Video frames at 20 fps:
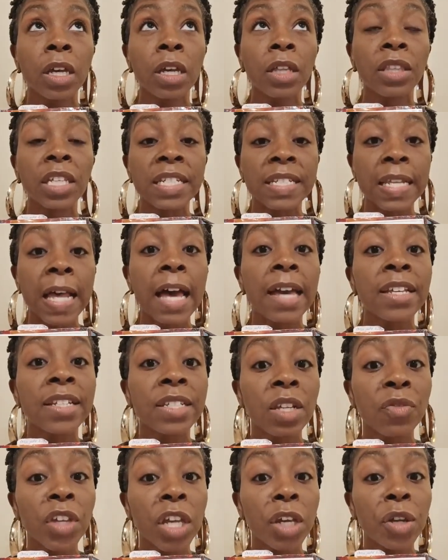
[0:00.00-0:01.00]
The Science
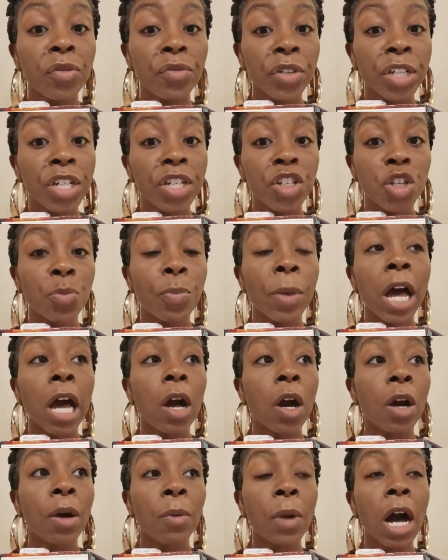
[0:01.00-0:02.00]
of Getting Rich
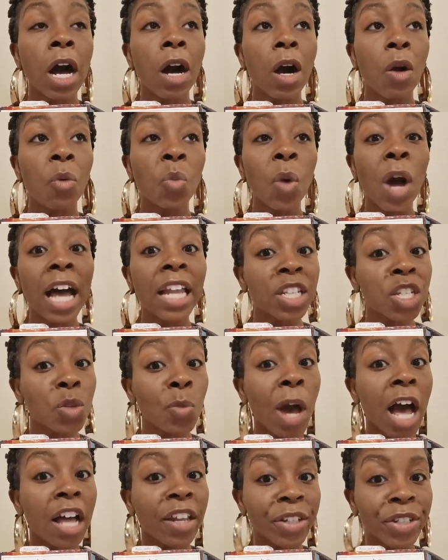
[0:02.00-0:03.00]
by um, Wallace
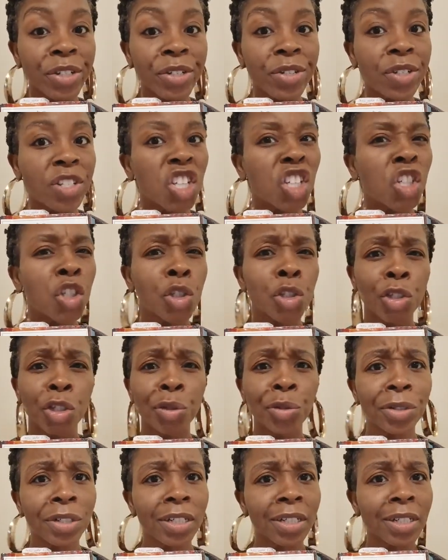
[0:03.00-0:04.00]
Wattles.
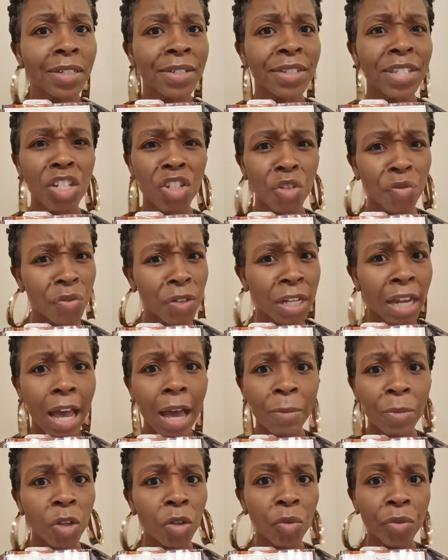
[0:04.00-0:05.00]
So good. Such a
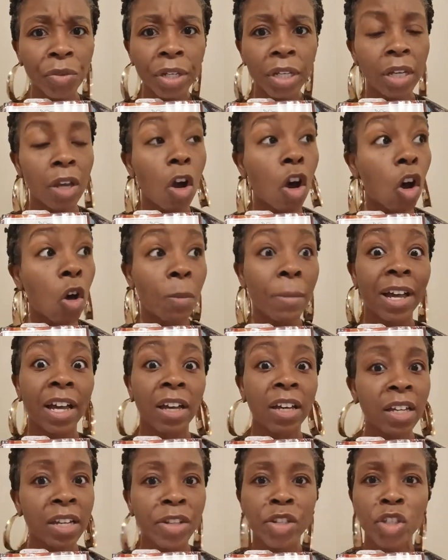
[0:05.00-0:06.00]
phenomenal read. Oh my
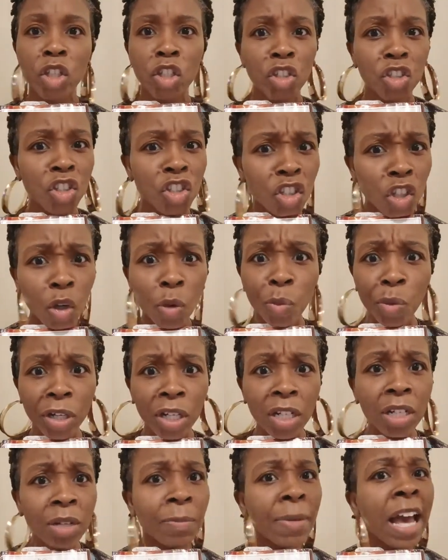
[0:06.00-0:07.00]
goodness, it's so
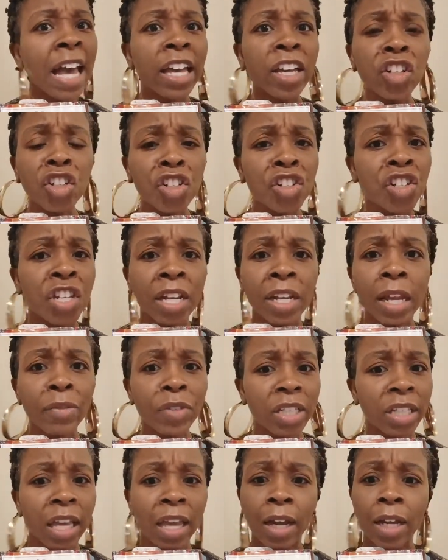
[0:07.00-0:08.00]
good. My energy and
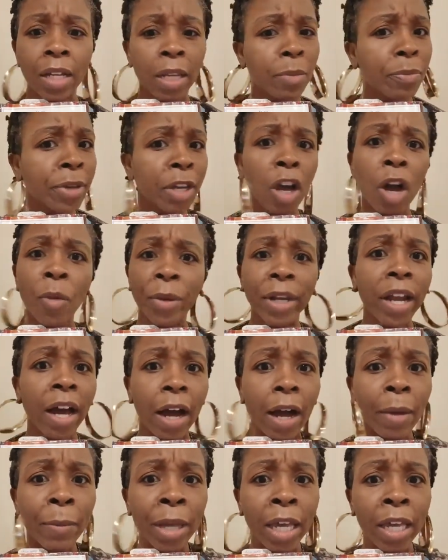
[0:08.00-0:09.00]
everything, honey, it be going up.